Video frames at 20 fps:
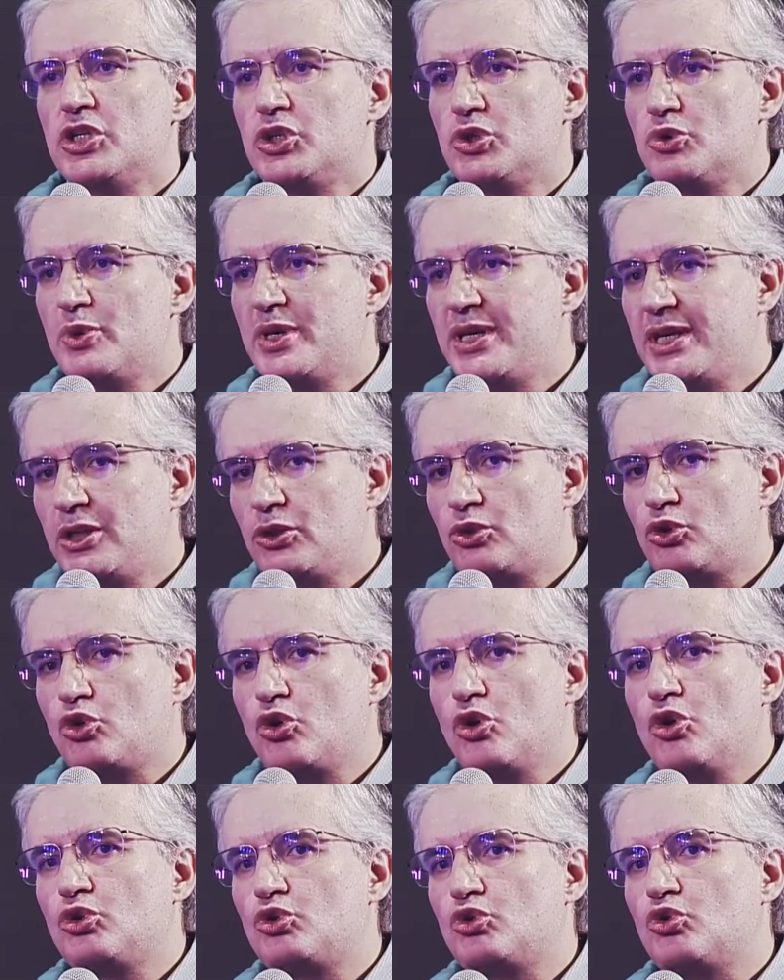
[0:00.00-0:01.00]
We need to
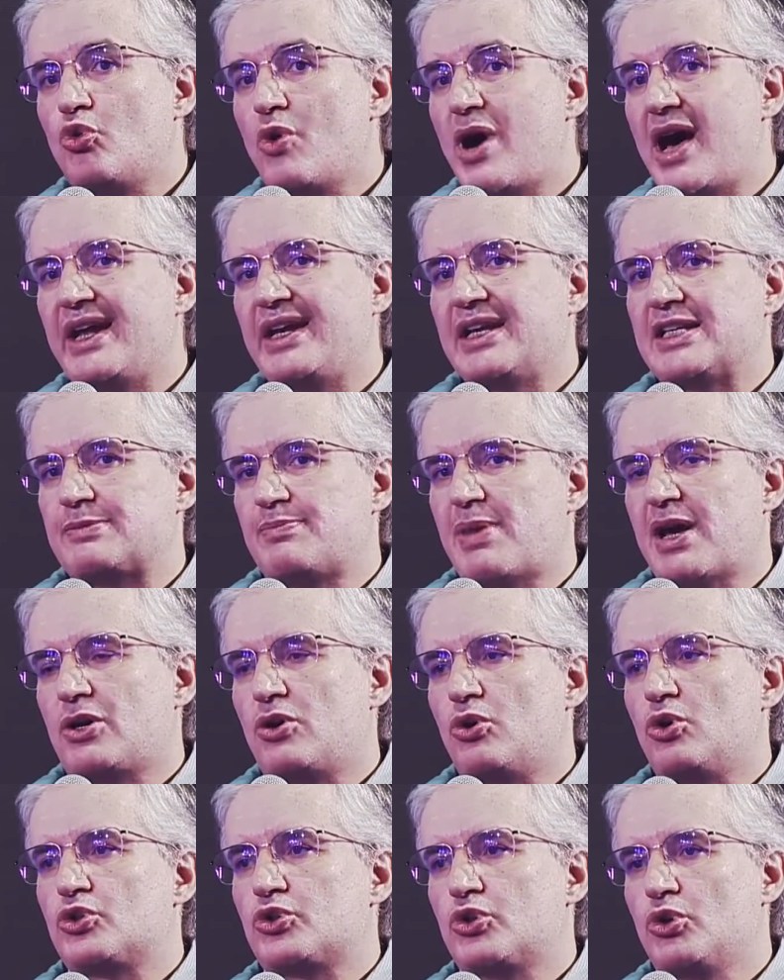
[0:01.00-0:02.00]
go to wireless
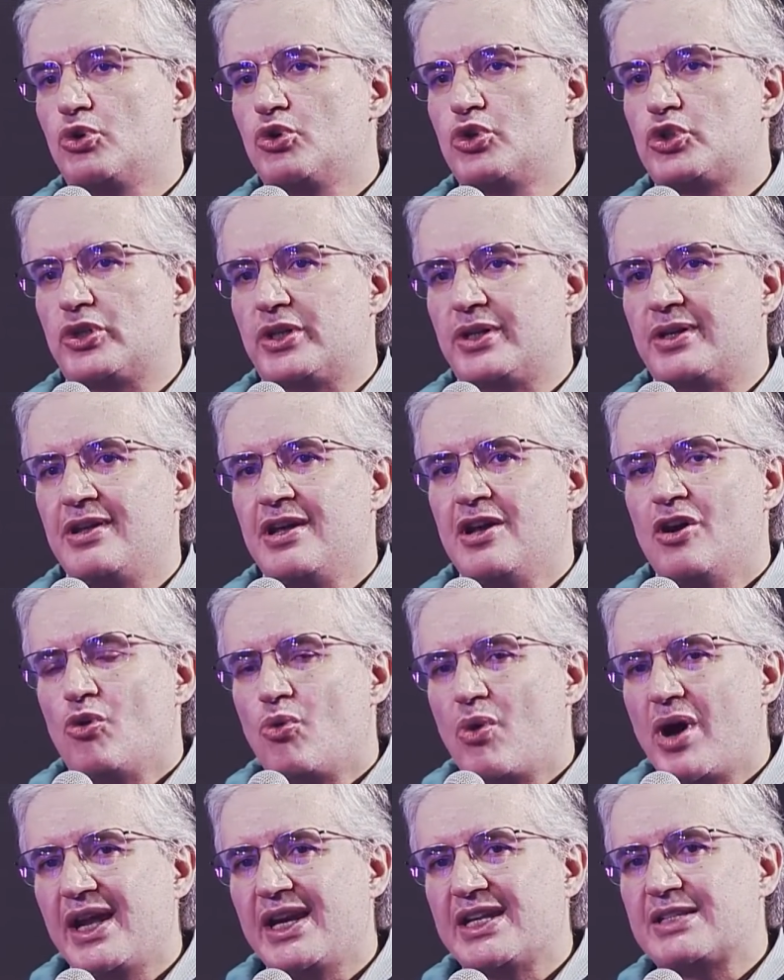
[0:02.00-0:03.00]
backhaul solution.
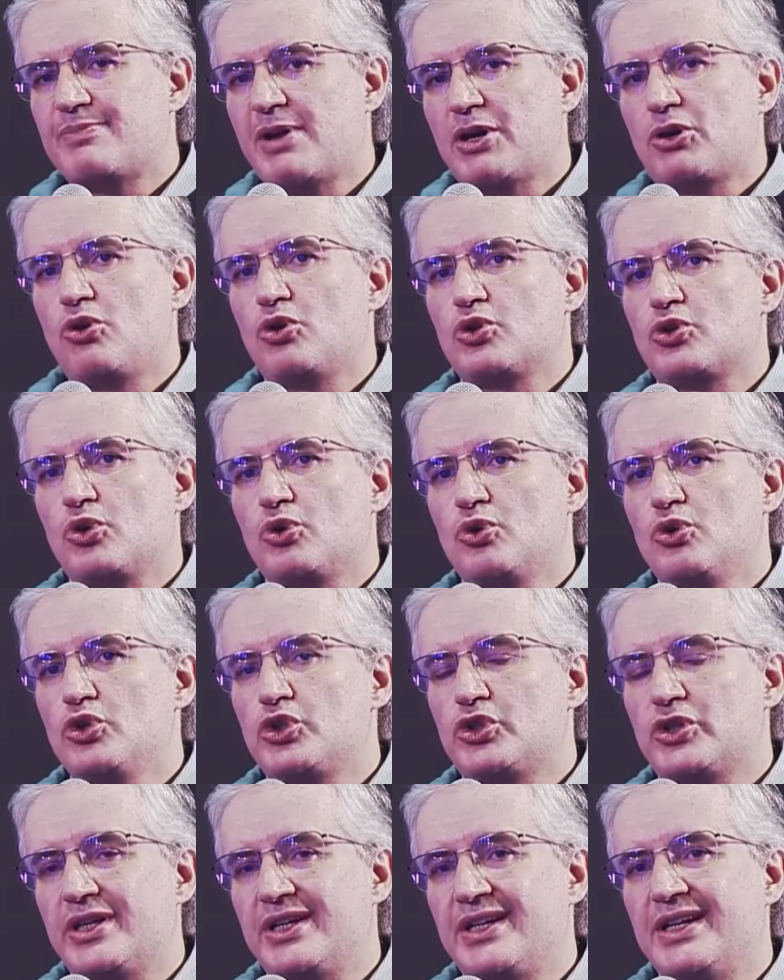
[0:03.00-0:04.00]
Wireless backhaul
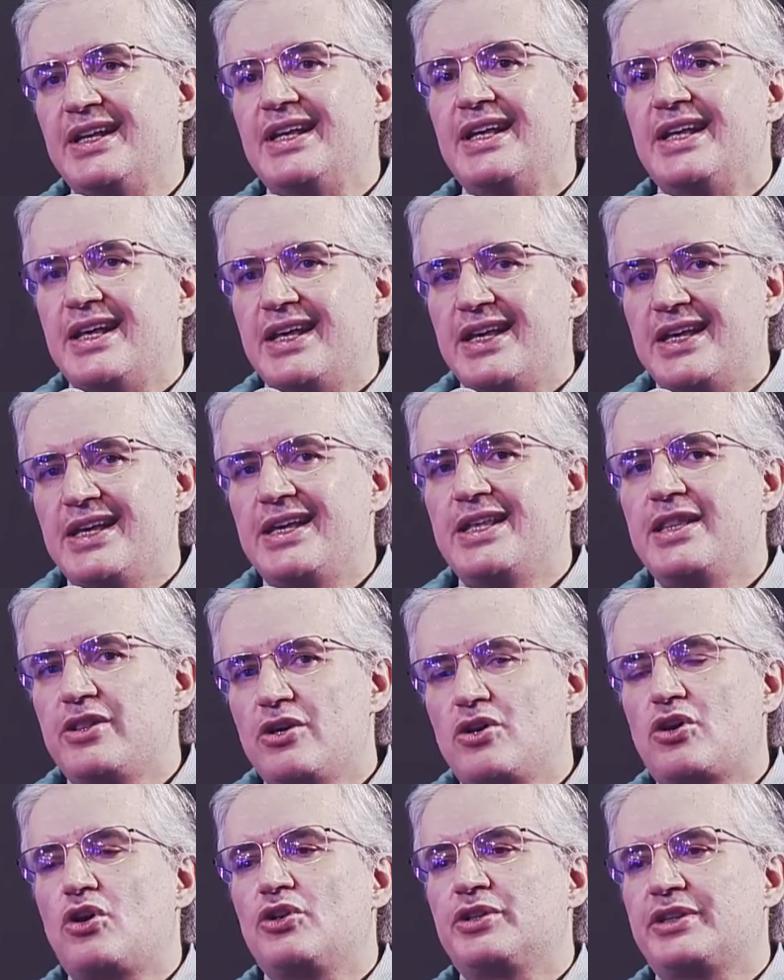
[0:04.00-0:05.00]
solution in
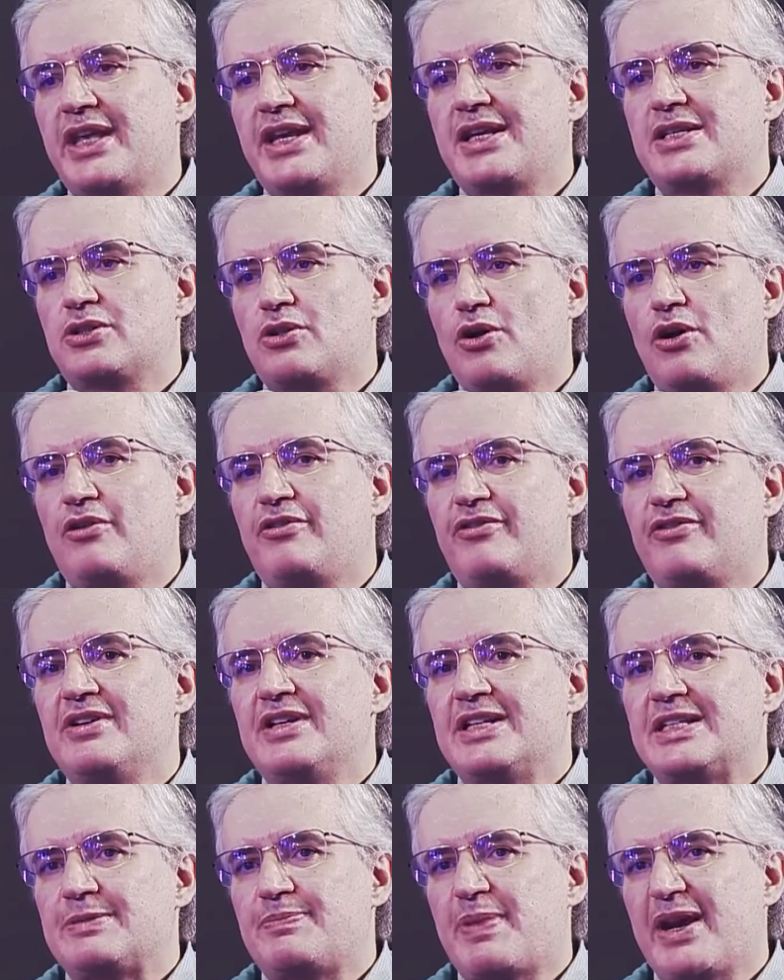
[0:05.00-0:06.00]
the context of
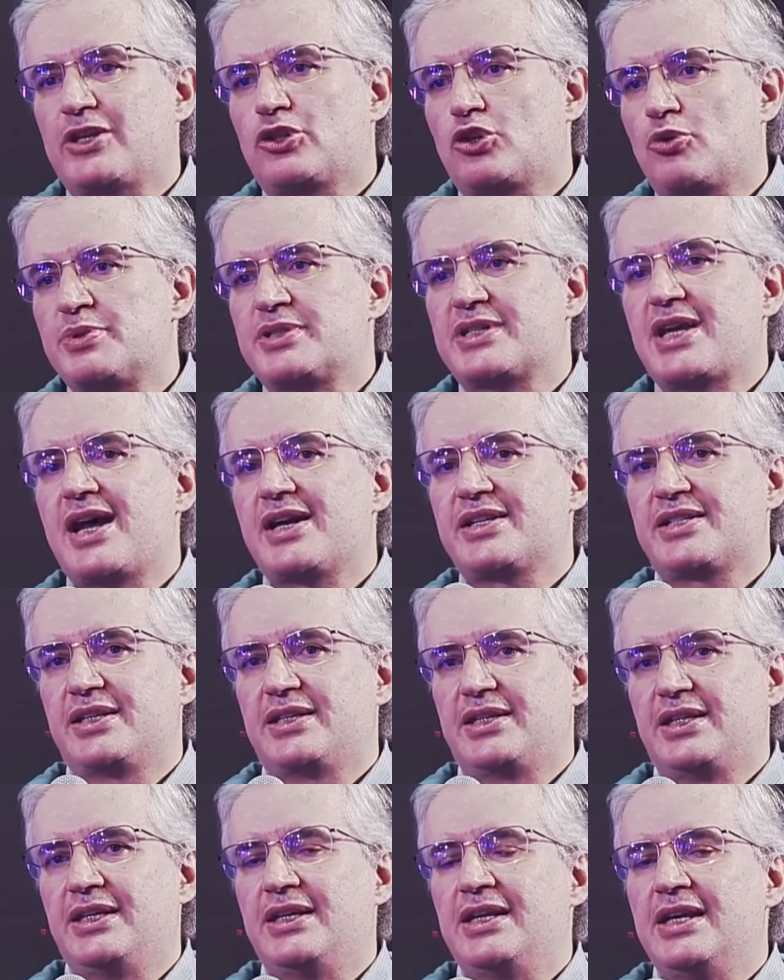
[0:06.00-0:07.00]
spectrum
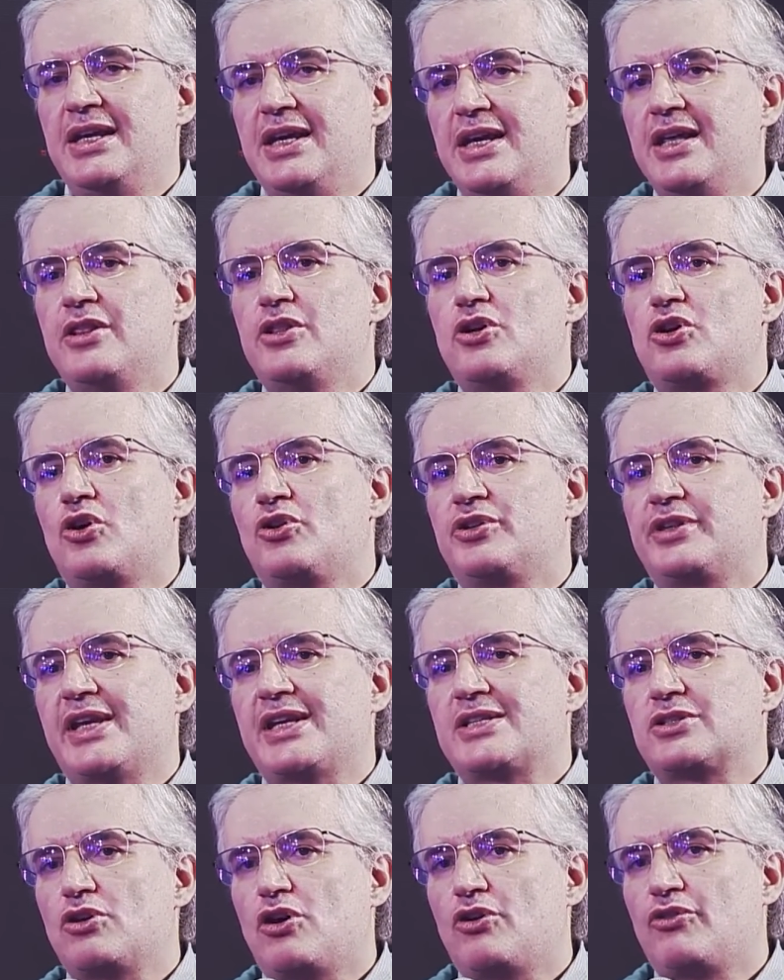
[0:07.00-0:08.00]
scarcity, in the
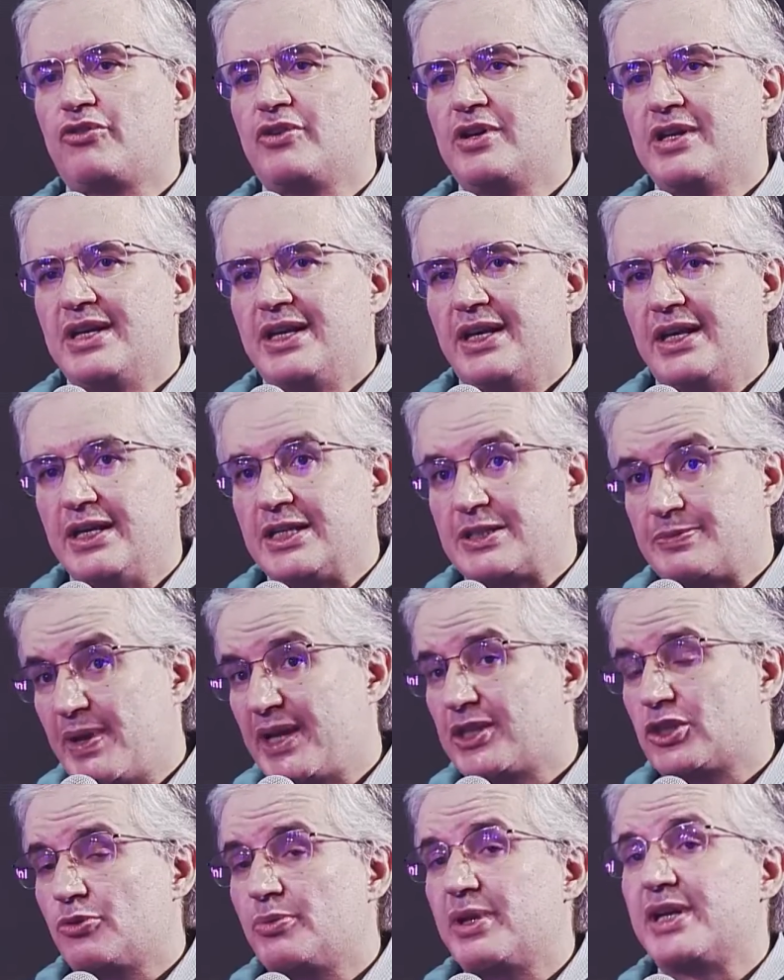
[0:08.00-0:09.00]
context of
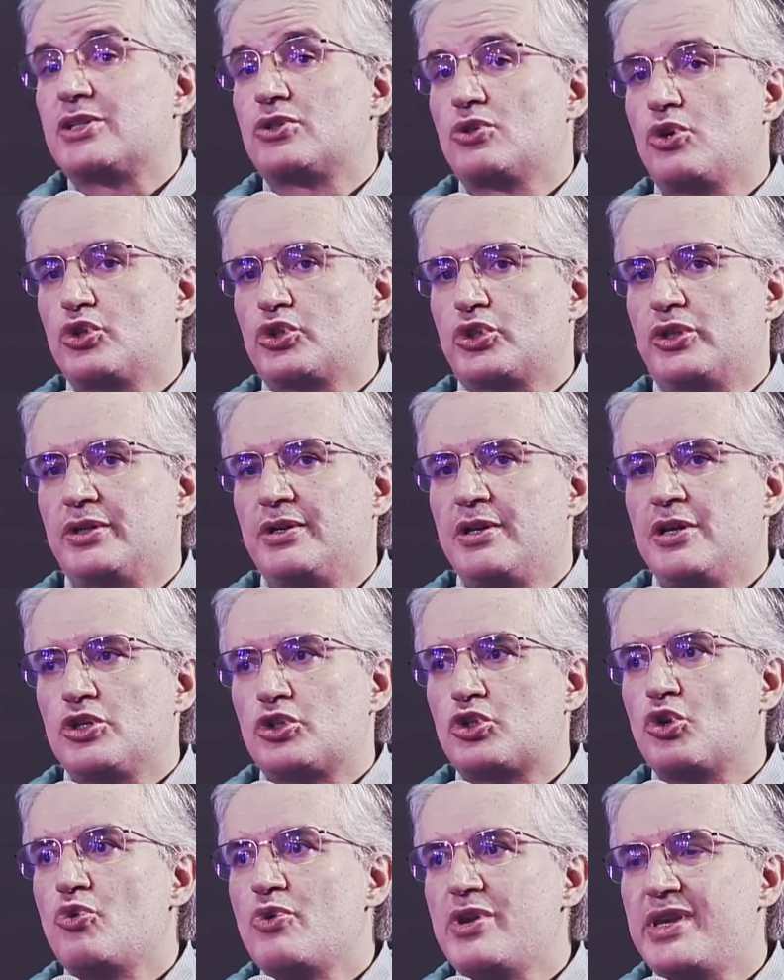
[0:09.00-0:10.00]
spectrum exhaustion.
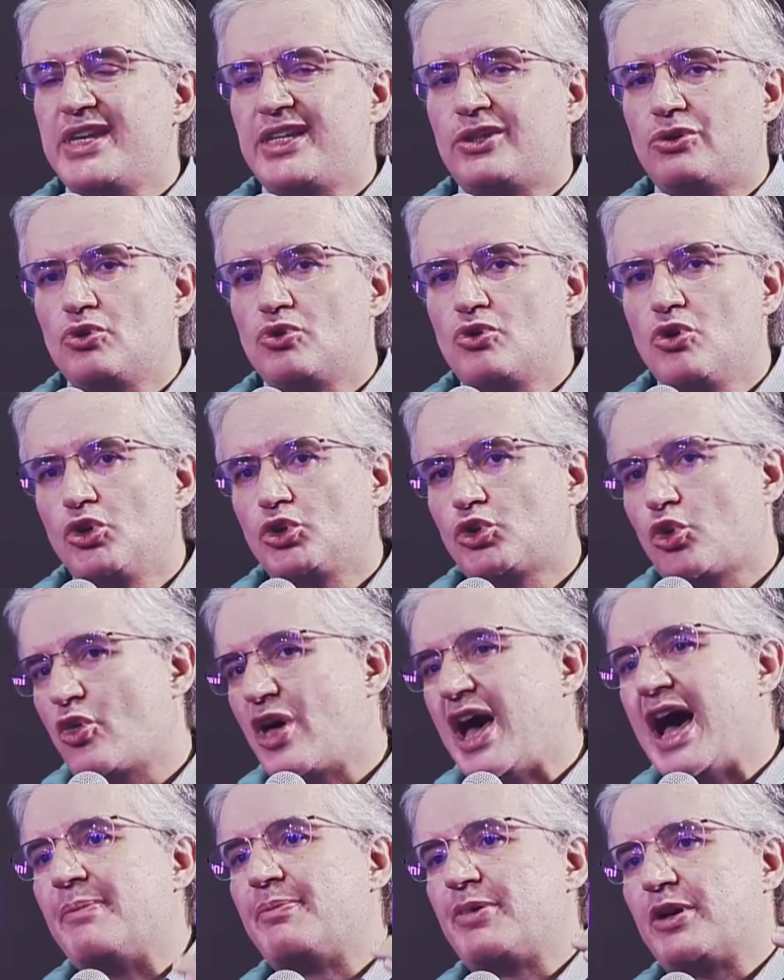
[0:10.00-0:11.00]
So we need to go to the
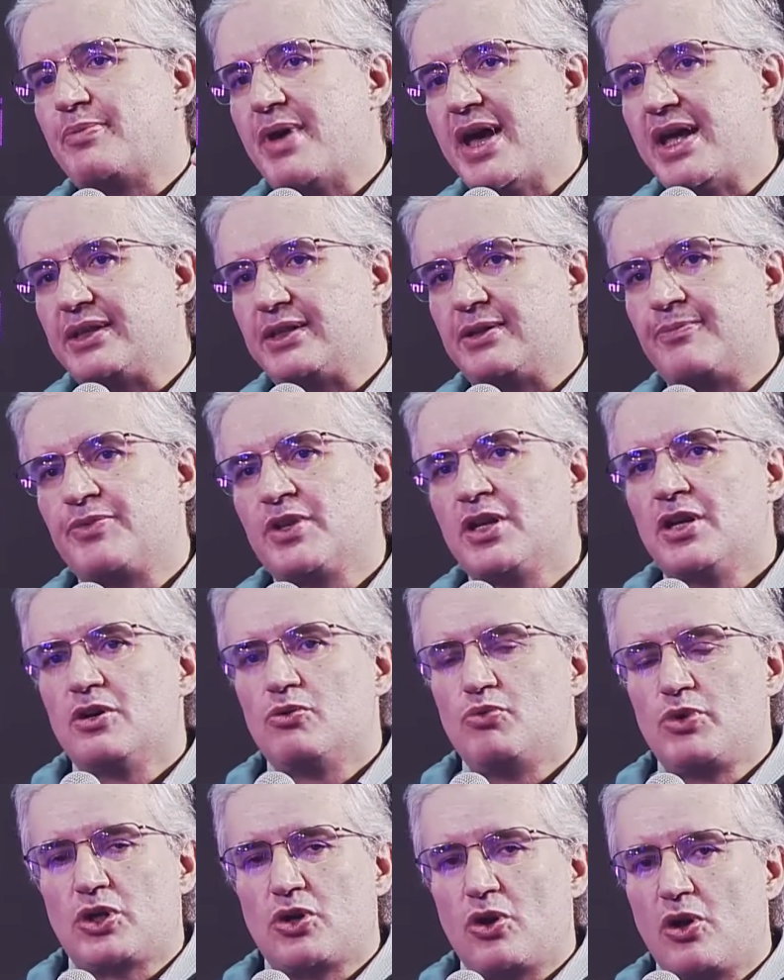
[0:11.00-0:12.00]
upper band.
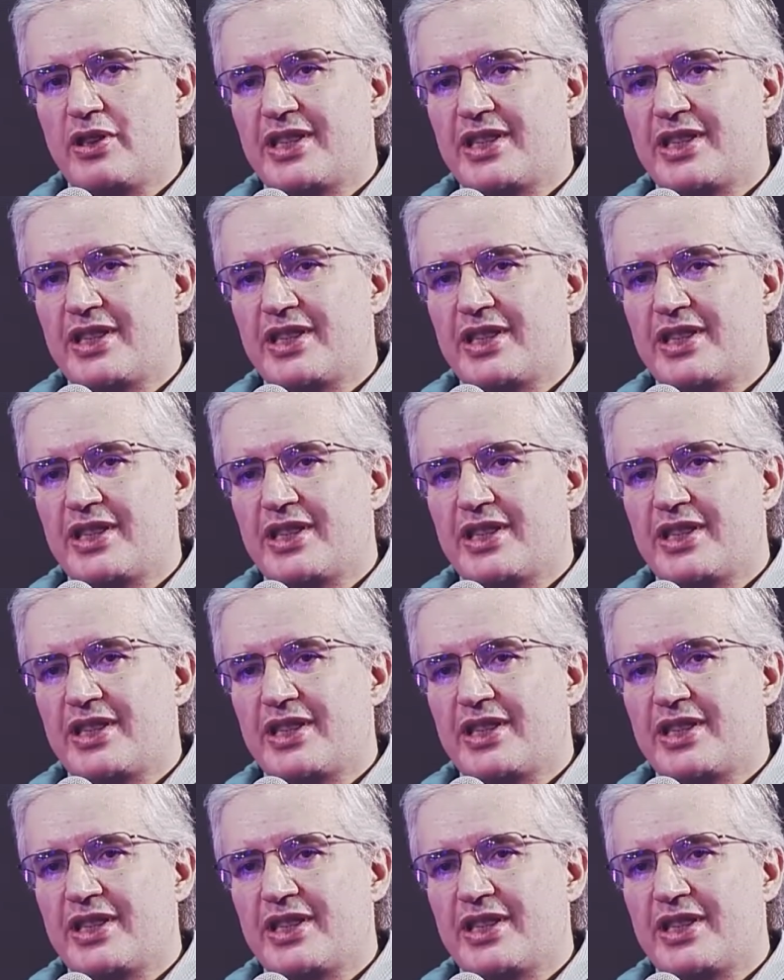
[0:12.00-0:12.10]
We call